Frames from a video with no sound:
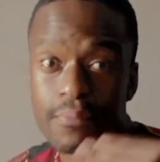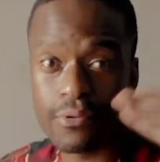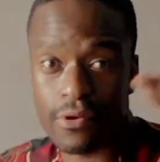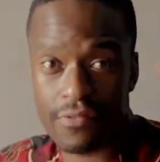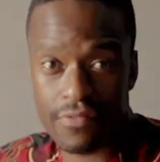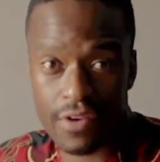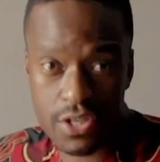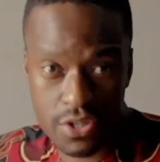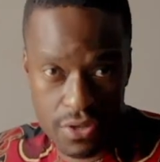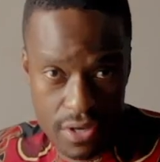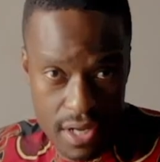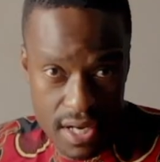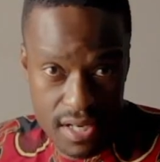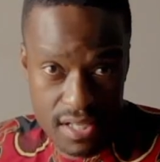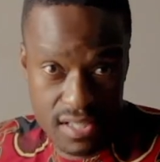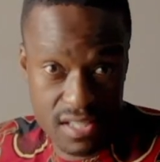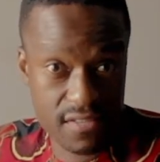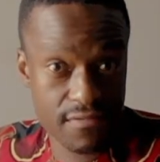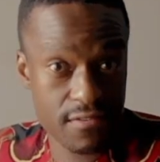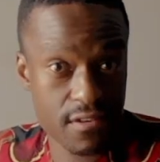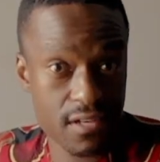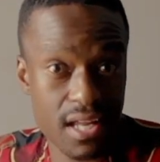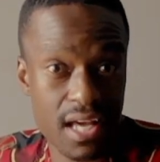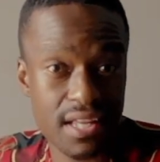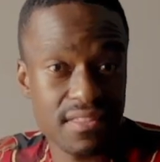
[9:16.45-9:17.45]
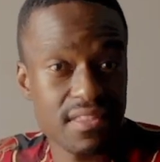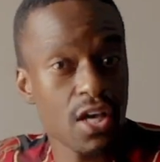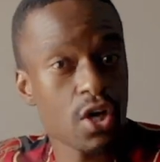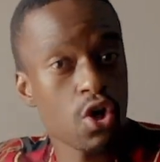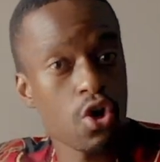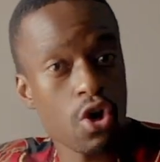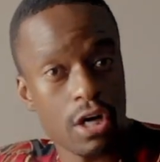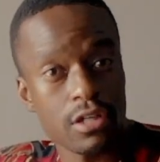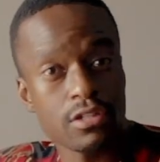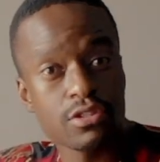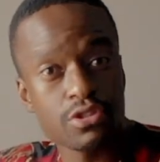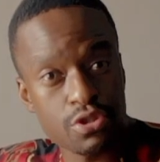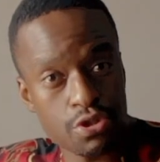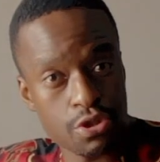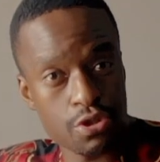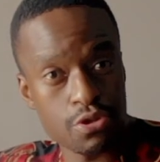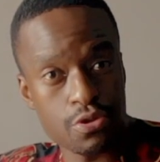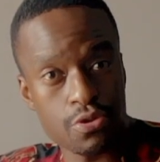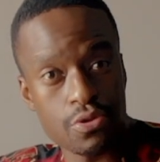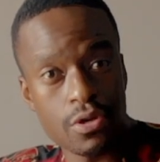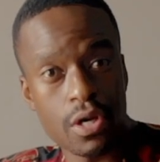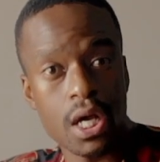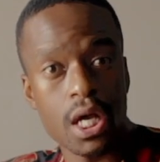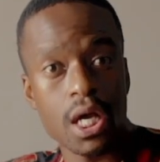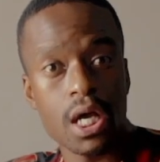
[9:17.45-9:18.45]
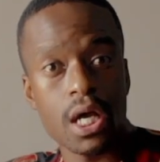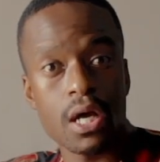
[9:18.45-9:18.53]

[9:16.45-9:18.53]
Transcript: professional editors feel like they can't do